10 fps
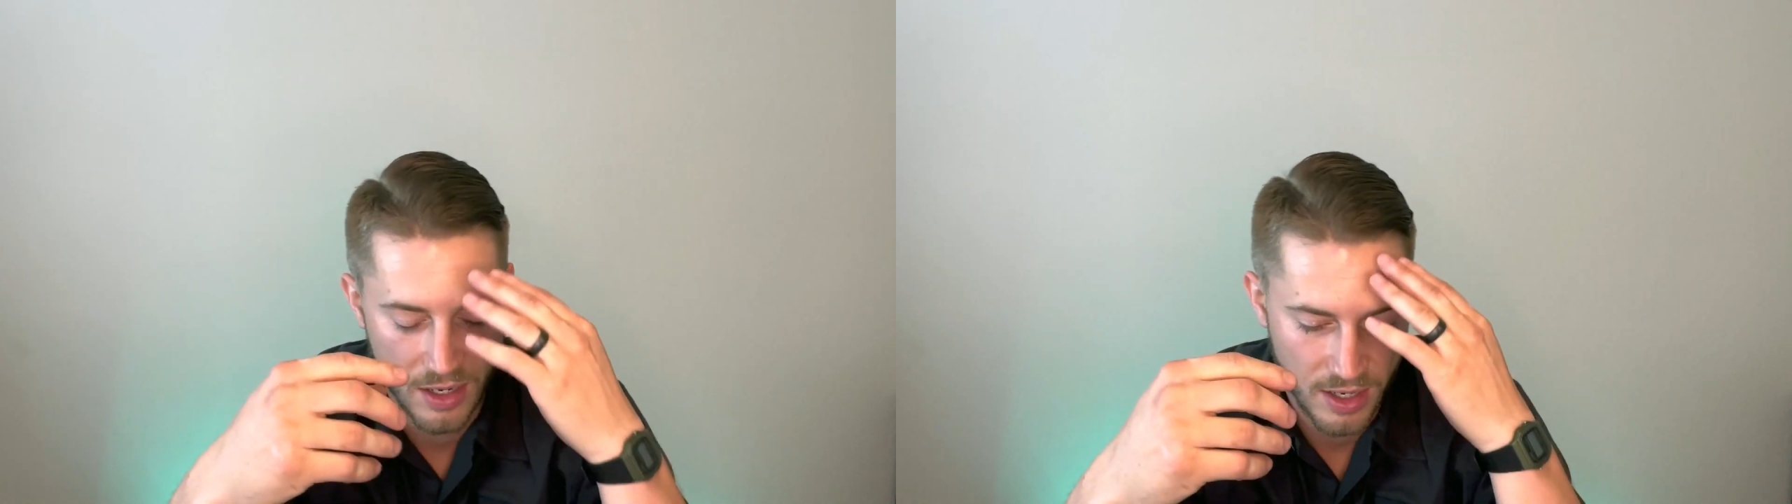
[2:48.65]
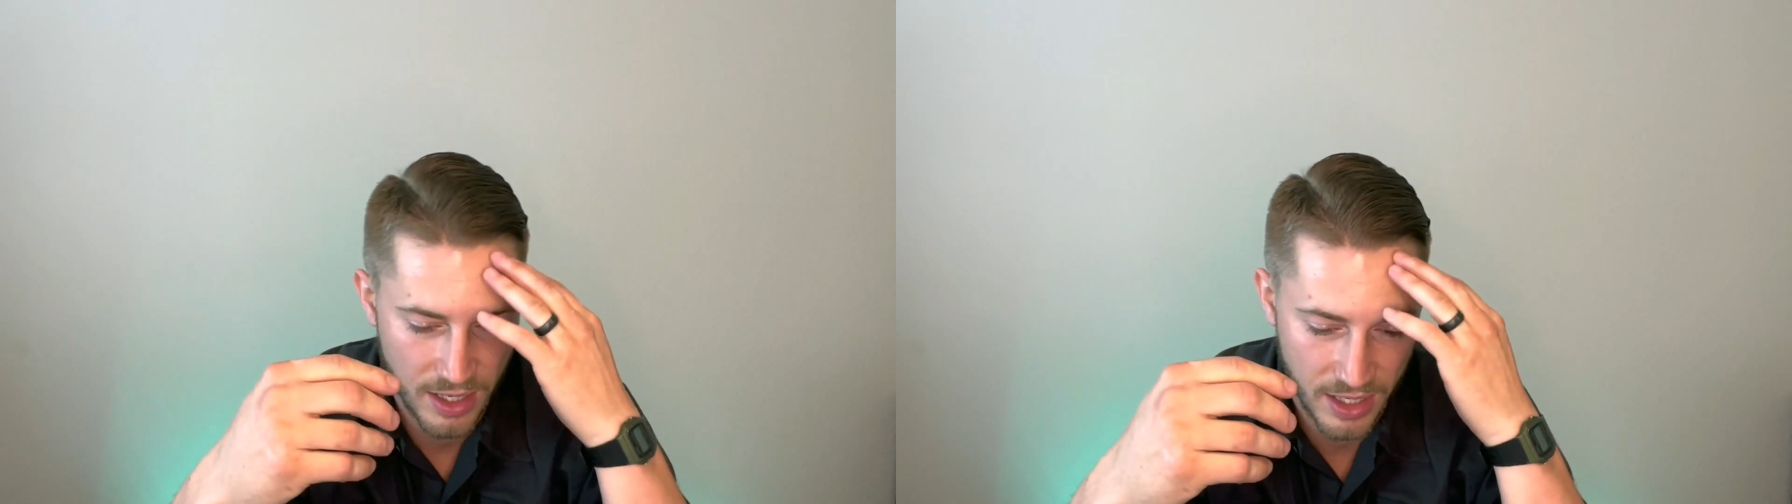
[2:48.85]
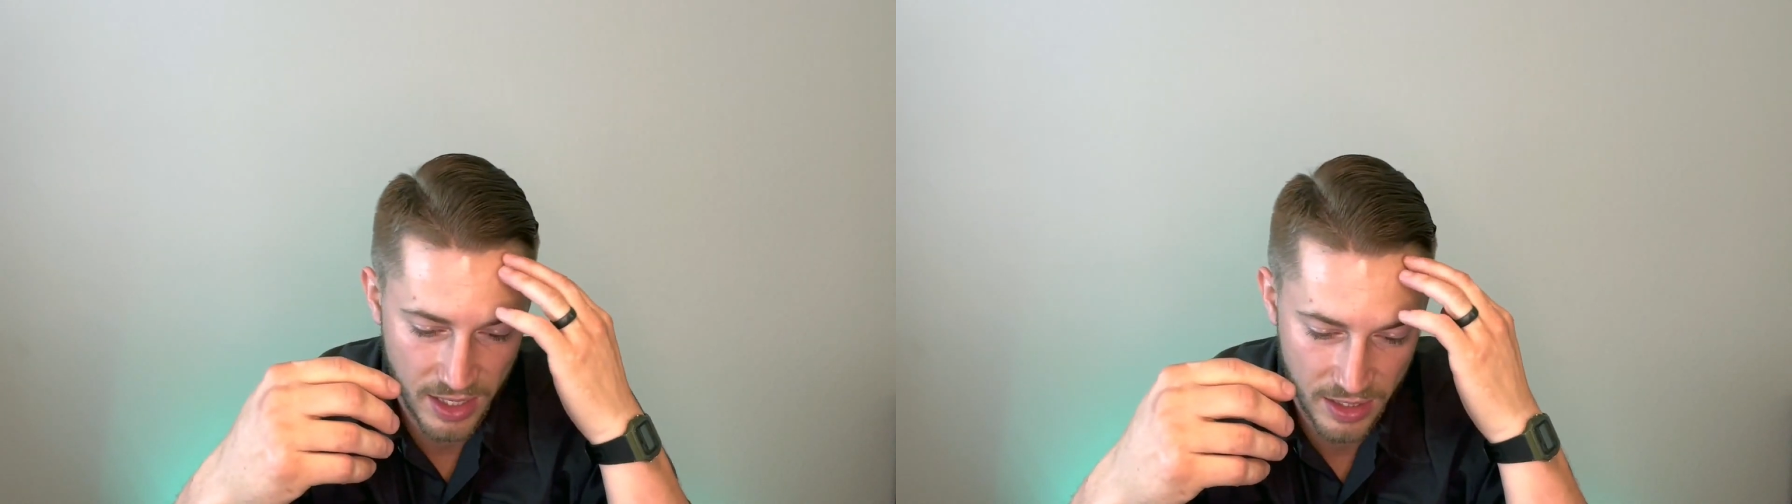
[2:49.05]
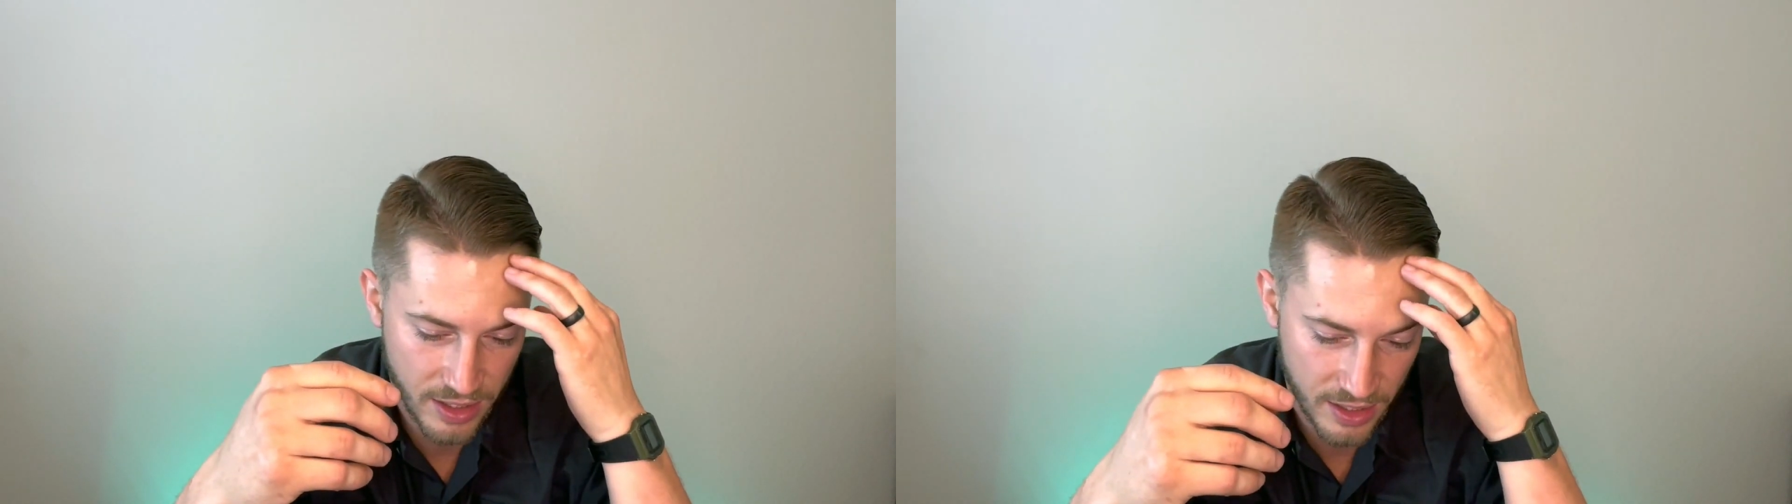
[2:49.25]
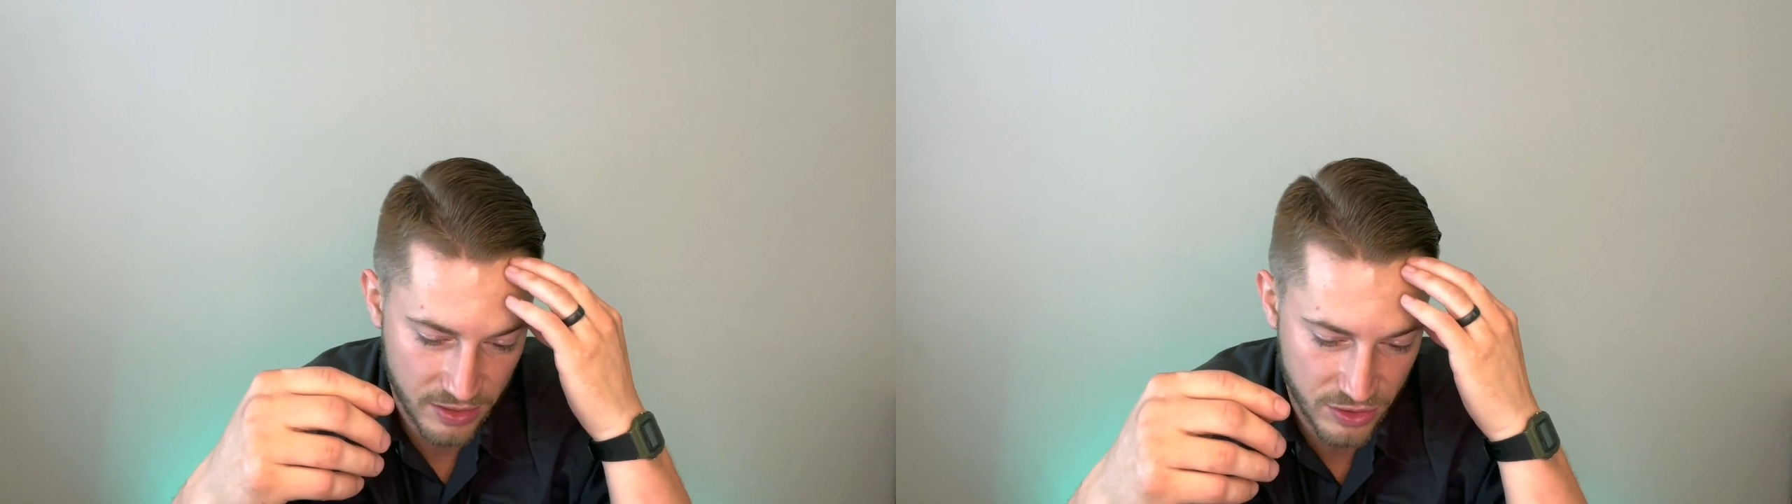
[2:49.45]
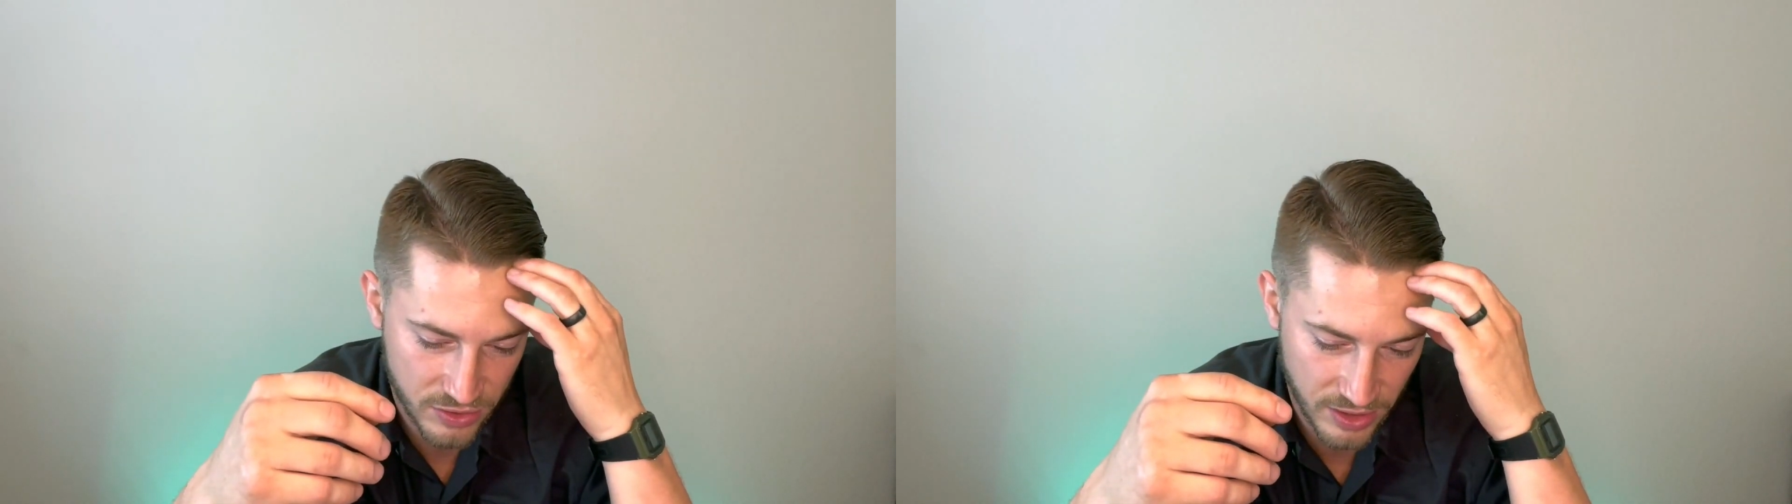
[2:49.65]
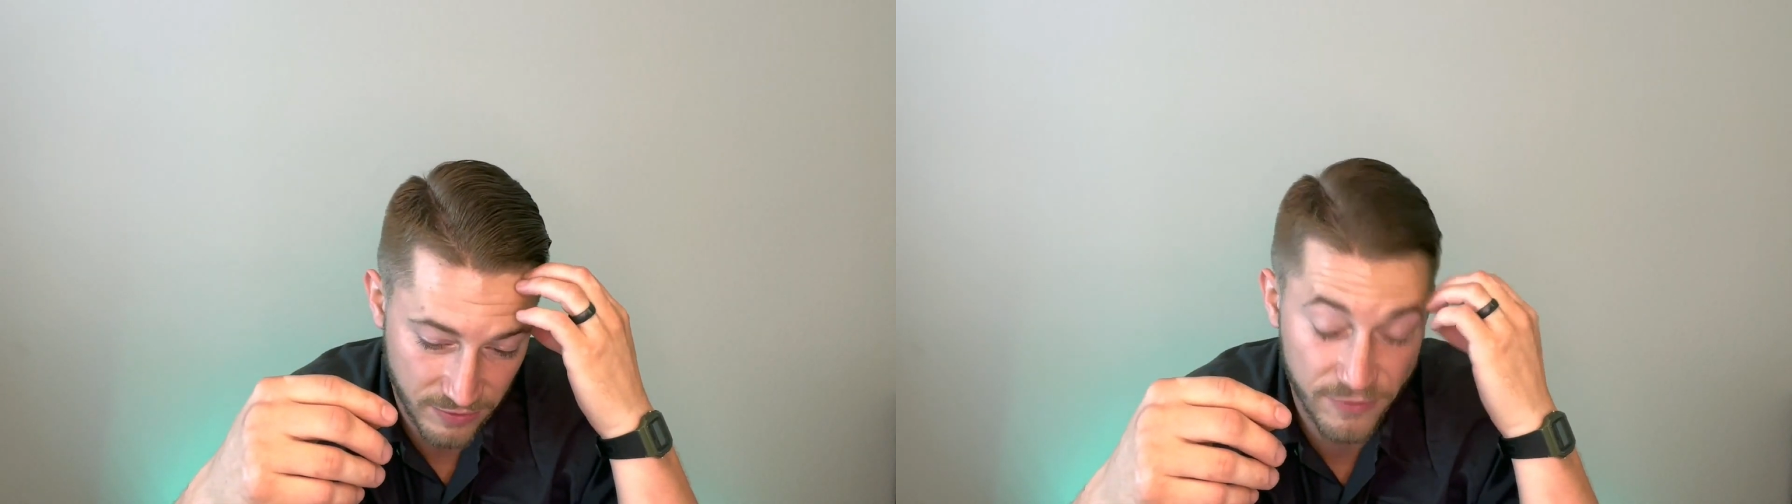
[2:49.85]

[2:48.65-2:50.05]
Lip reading: And that is just like